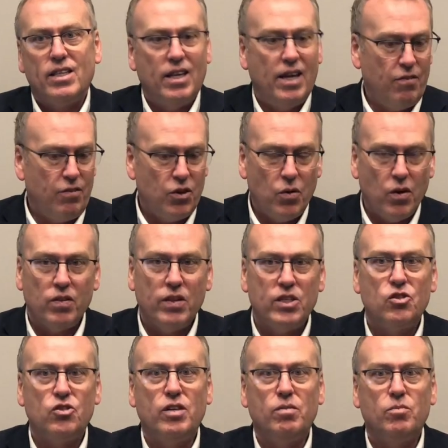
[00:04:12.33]
If you do it on this
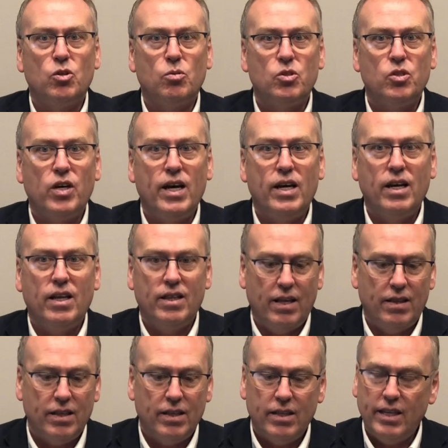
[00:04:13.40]
substrate,
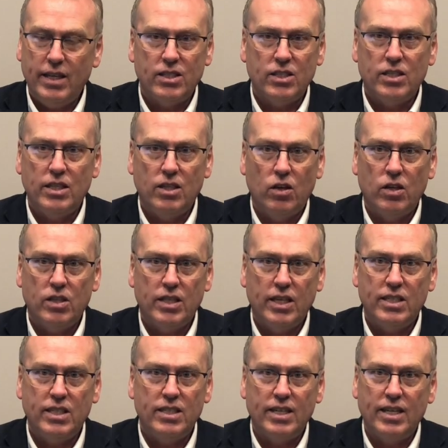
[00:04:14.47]
then this
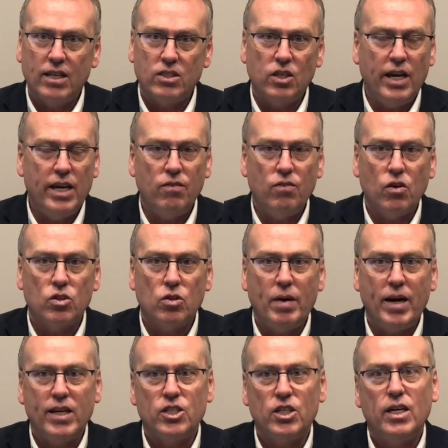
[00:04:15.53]
is the Delta E you've got to
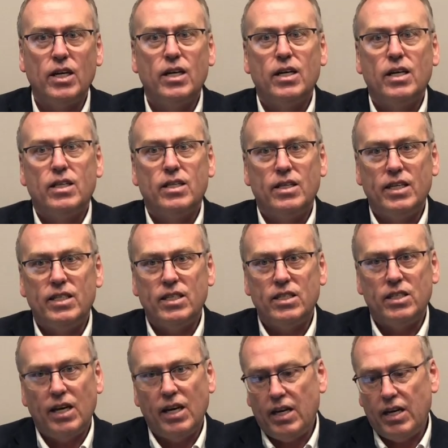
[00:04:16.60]
match, this is
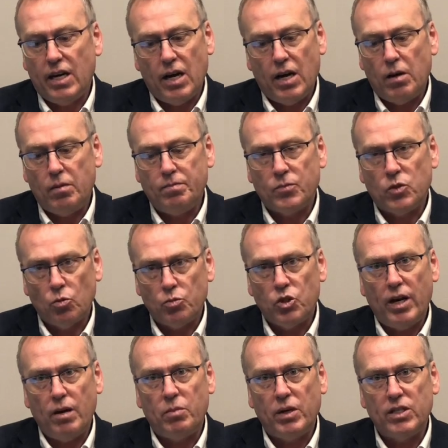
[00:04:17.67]
the
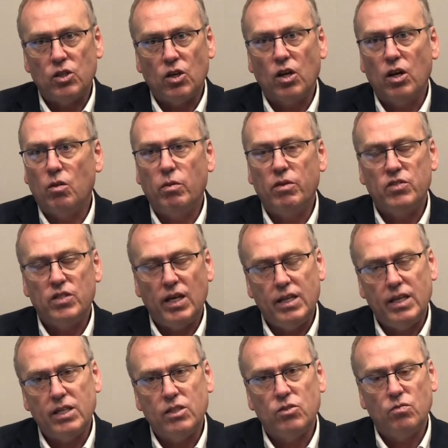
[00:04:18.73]
substrate prints on, and we've seen
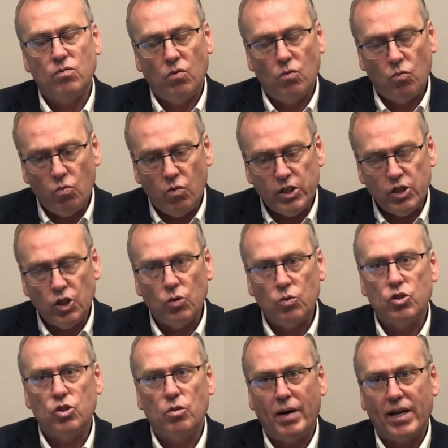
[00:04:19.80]
this reduce
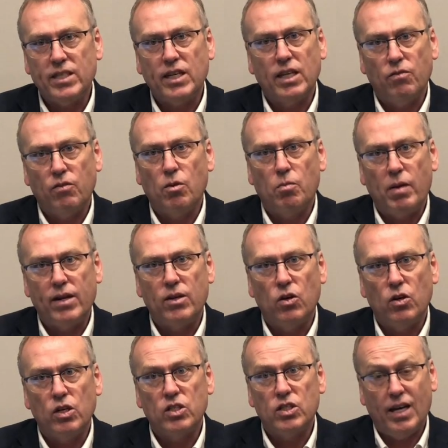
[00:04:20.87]
dramatically for the brand
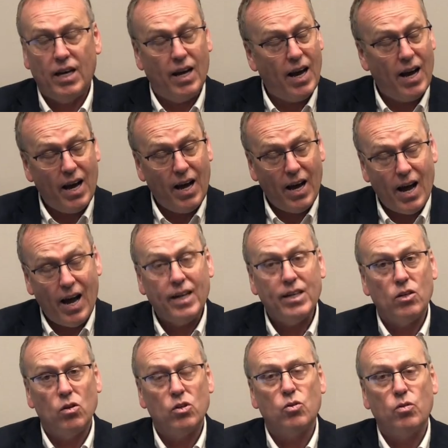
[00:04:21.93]
owners and
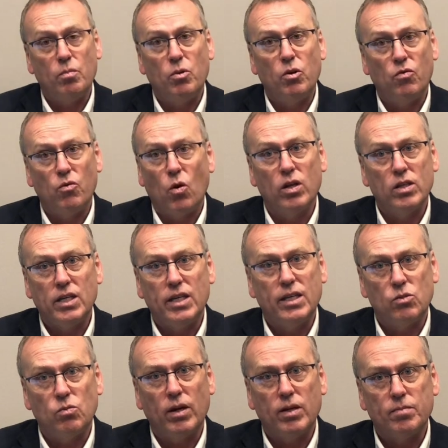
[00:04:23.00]
also improve quality
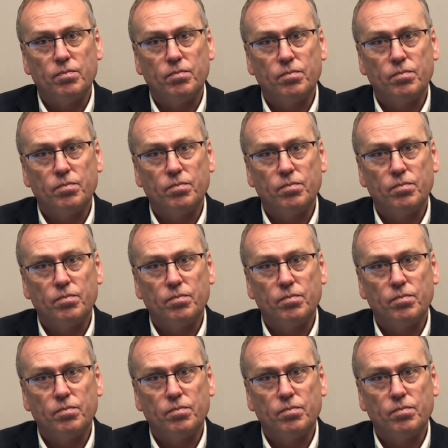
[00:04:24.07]
as well.